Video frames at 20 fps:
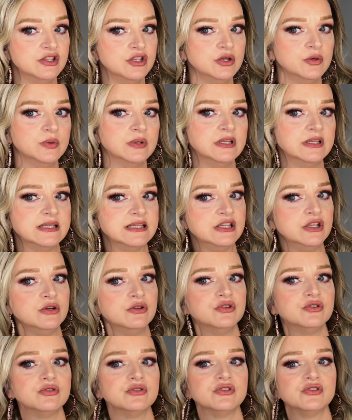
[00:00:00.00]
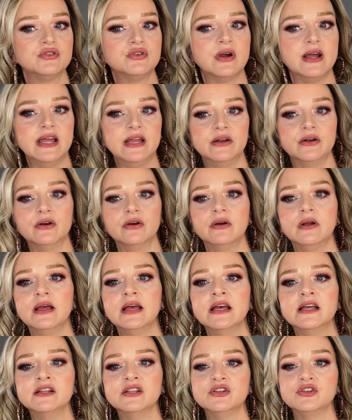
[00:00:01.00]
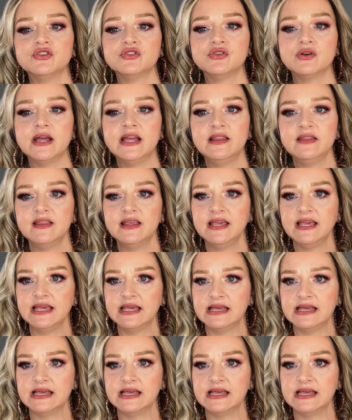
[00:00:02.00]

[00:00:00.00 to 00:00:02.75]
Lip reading: You would use your straightener to straighten the